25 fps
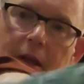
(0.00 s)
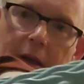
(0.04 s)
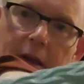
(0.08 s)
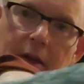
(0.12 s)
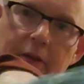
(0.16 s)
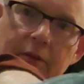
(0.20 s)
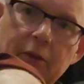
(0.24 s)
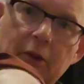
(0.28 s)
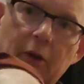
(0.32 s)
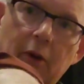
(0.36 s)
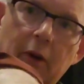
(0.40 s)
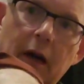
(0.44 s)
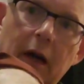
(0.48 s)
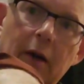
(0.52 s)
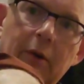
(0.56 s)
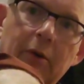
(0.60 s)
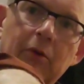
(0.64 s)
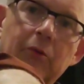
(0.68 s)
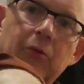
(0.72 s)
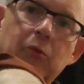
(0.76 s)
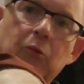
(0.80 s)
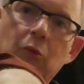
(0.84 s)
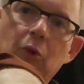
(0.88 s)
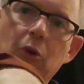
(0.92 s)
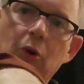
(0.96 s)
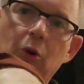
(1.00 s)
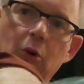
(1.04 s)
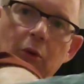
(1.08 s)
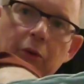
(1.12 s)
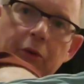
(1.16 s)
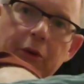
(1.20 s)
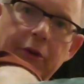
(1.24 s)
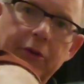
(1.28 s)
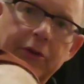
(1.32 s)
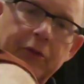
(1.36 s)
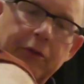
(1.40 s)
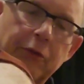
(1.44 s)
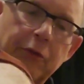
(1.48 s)
So I would roll
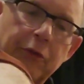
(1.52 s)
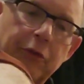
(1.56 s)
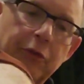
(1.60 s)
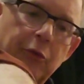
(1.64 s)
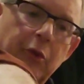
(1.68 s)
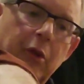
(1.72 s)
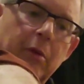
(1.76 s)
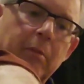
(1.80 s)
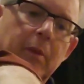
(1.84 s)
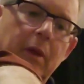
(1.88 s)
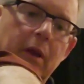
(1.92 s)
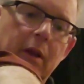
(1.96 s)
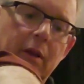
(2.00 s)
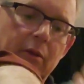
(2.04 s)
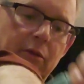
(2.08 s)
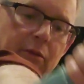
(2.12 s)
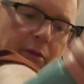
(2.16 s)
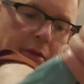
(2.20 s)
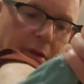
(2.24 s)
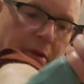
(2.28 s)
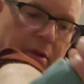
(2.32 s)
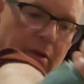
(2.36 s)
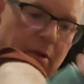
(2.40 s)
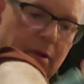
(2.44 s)
this for 3 minutes,